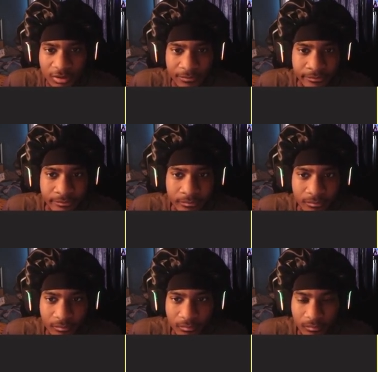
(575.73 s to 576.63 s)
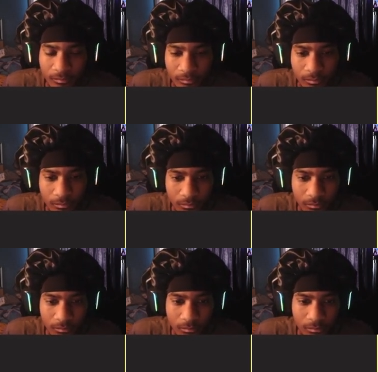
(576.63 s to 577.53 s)

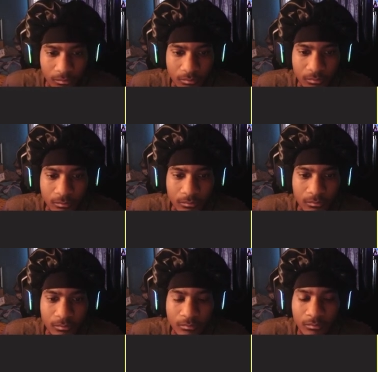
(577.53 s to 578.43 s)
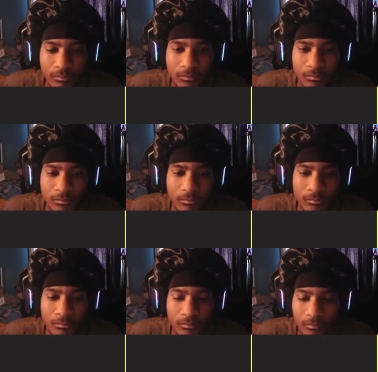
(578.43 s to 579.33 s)

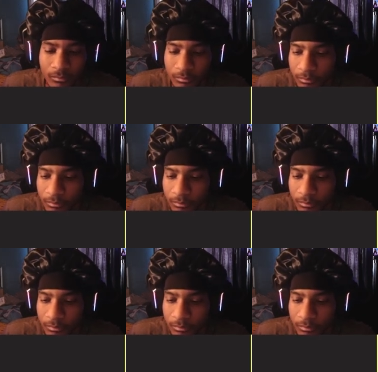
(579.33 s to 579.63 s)
(no one is talking)